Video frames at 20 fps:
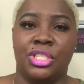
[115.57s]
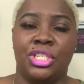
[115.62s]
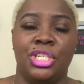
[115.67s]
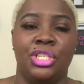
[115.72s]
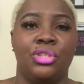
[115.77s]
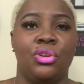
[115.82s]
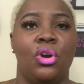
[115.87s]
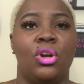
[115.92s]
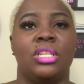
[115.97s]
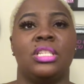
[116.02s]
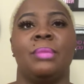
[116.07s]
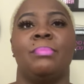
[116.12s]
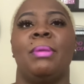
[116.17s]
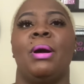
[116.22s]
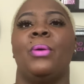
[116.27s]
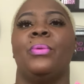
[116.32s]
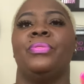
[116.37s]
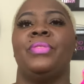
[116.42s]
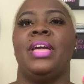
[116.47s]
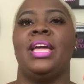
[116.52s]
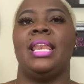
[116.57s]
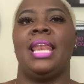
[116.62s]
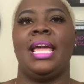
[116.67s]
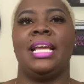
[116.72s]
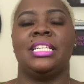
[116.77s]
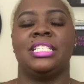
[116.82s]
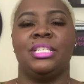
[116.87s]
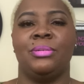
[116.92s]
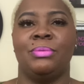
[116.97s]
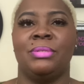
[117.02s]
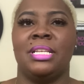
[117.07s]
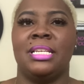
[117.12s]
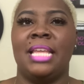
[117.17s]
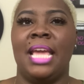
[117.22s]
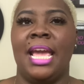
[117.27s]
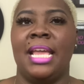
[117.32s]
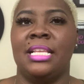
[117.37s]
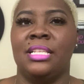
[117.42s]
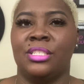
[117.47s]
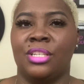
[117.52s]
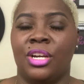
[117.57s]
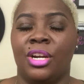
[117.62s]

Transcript: She talks about that like she was a daddy's